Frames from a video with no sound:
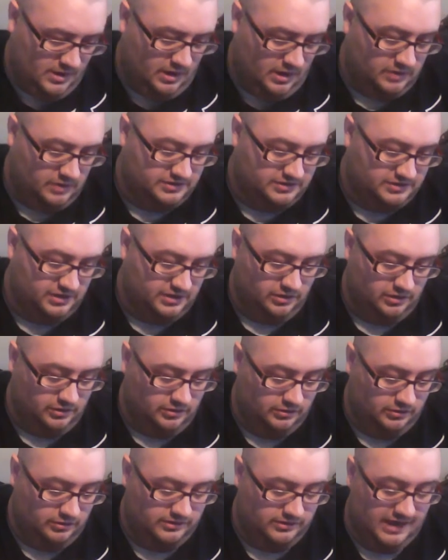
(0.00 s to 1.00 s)

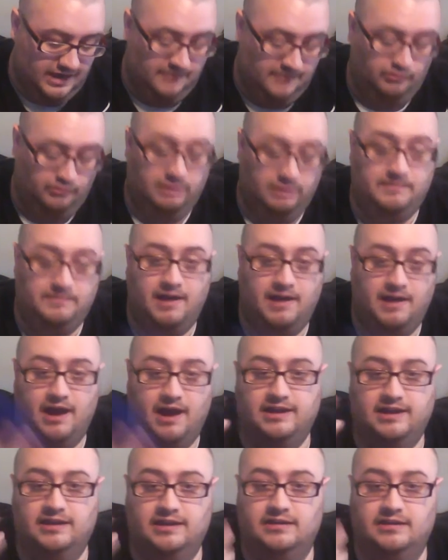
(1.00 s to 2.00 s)
Also, Game Boy
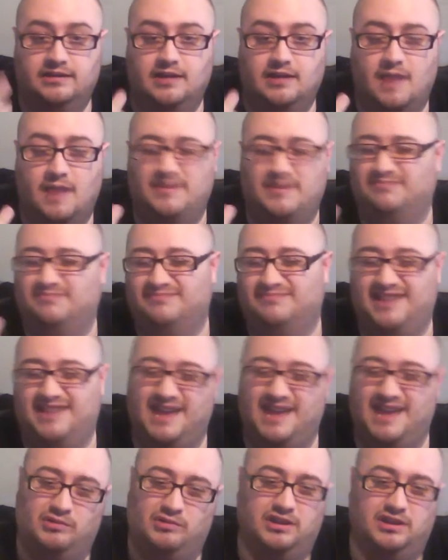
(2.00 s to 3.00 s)

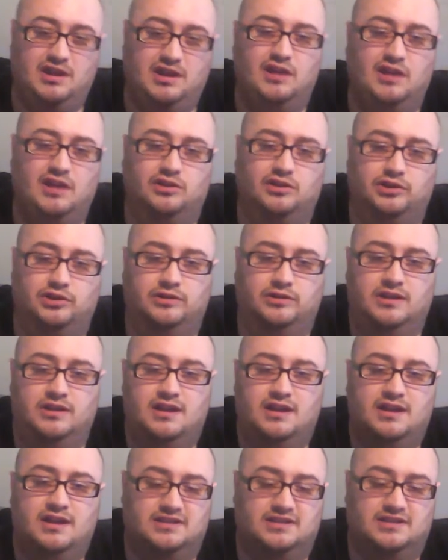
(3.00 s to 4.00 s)
Color
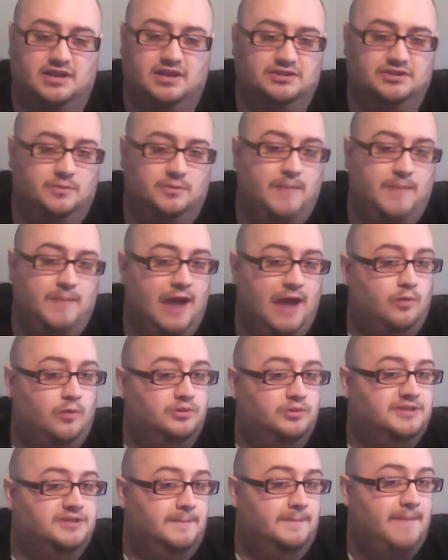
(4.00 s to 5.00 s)
is also
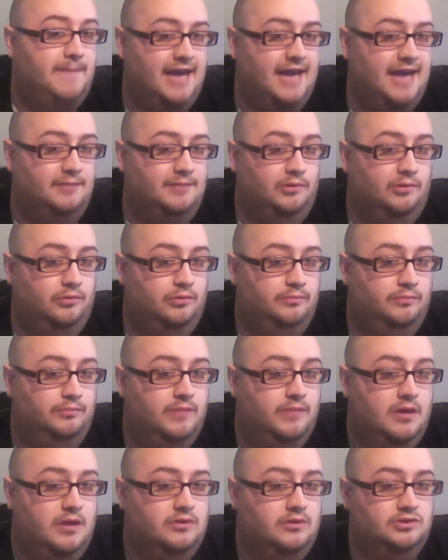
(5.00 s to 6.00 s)
backwards compatible,
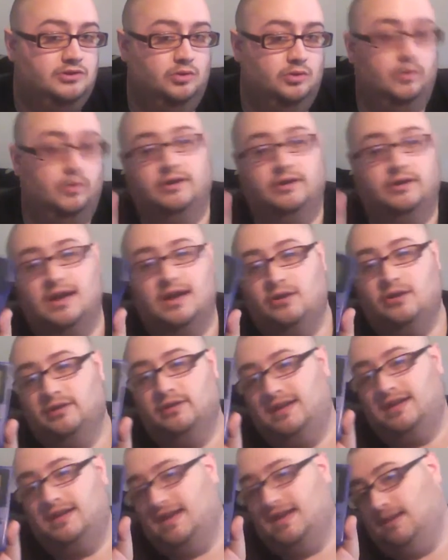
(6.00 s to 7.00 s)
to where not
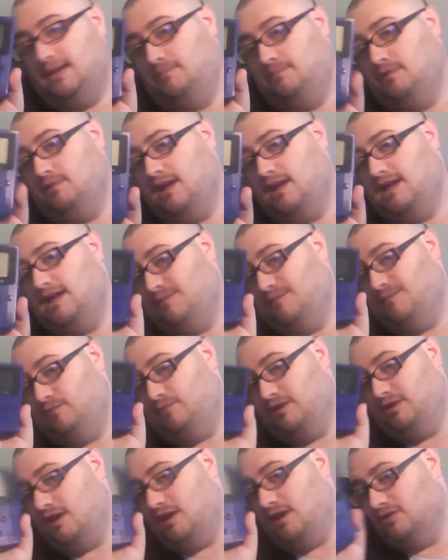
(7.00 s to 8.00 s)
only can it play Game
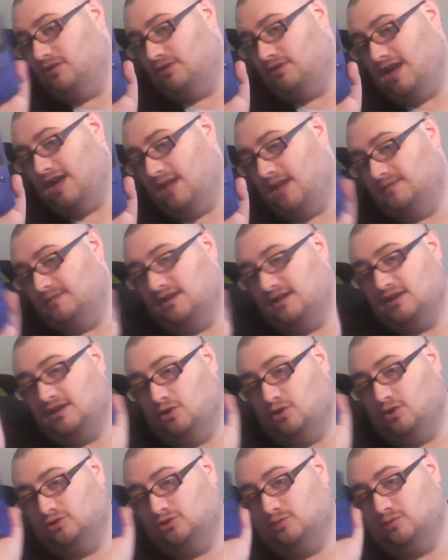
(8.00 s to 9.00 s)
Boy Color games, it
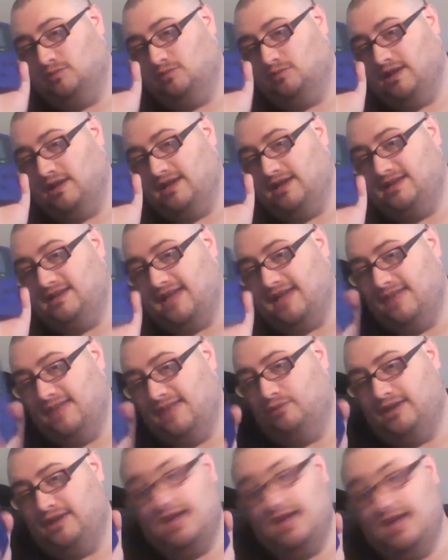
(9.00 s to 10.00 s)
can also play
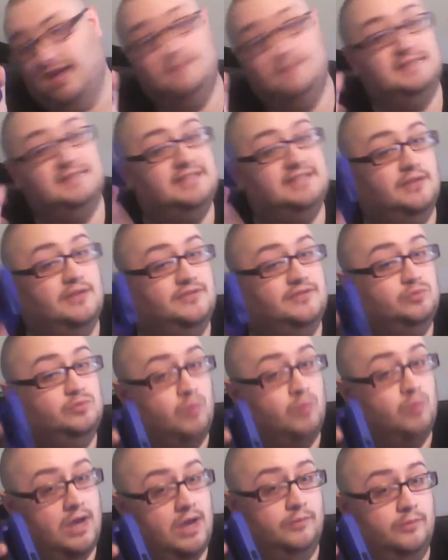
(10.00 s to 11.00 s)
Game Boy games itself as
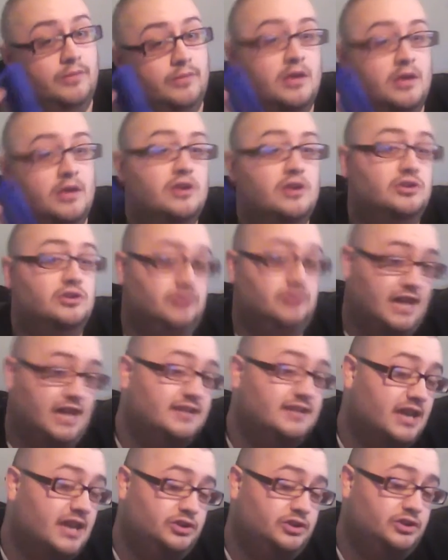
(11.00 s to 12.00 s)
well. So
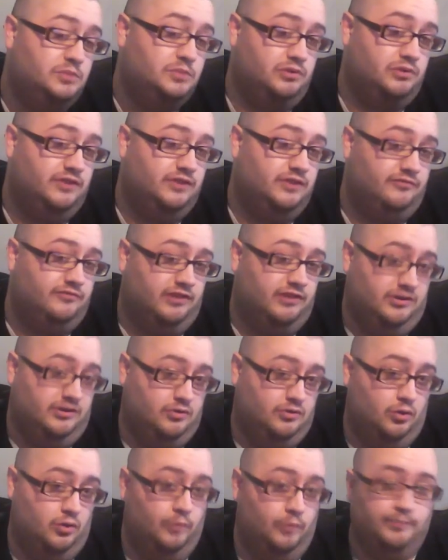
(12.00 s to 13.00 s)
that's actually pretty
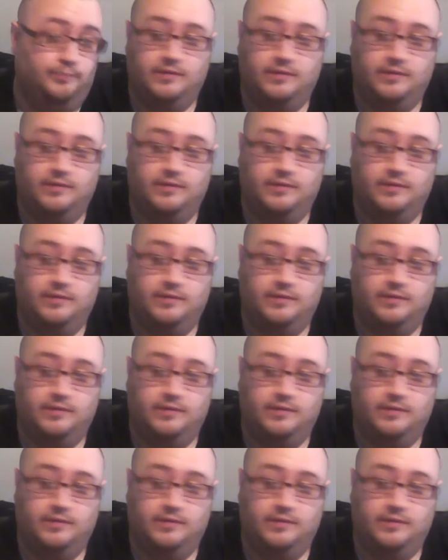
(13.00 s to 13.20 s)
freaking cool.